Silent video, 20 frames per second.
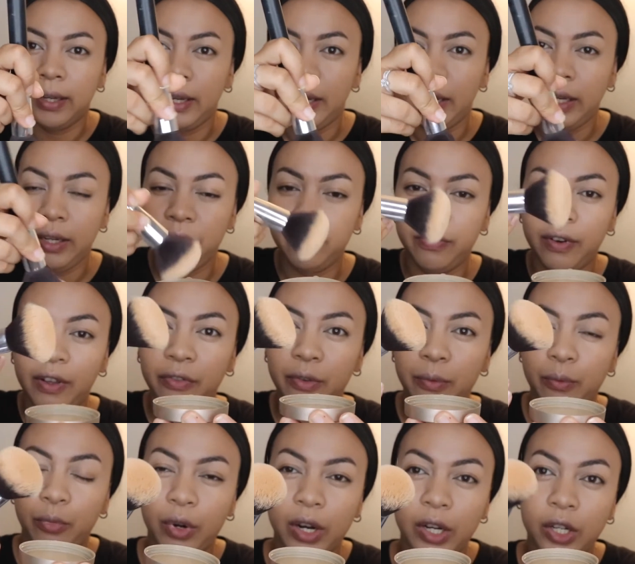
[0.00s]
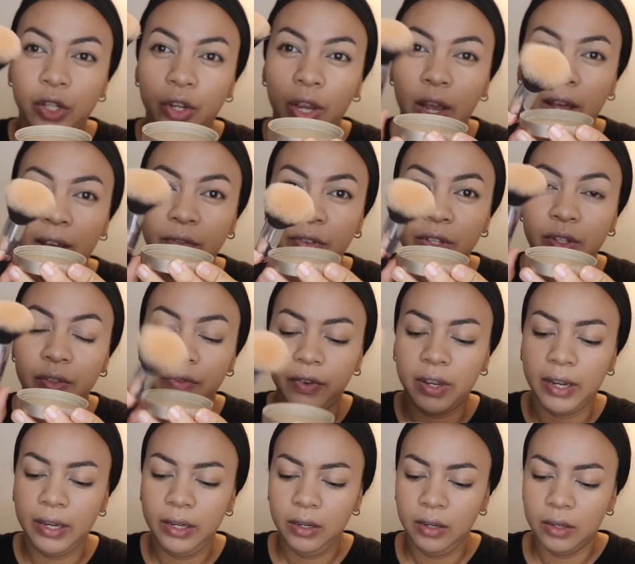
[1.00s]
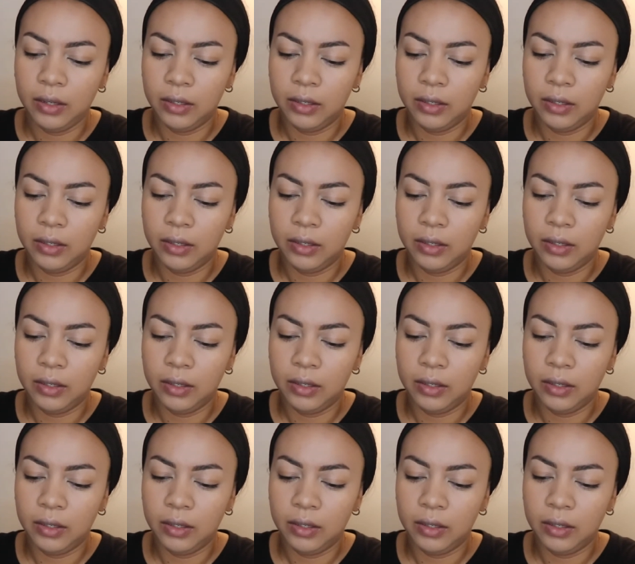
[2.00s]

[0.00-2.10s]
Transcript: Any fluffy brush you have is fine.